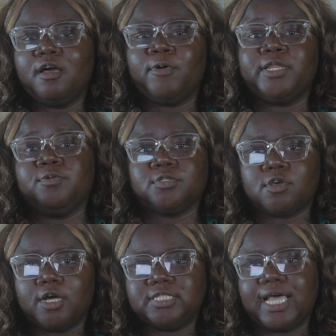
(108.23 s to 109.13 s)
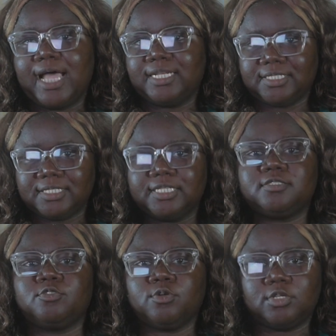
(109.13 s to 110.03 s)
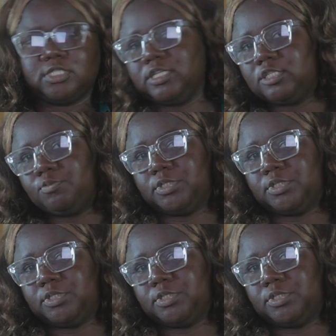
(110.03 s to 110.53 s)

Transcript: when he was caught, and they told us a little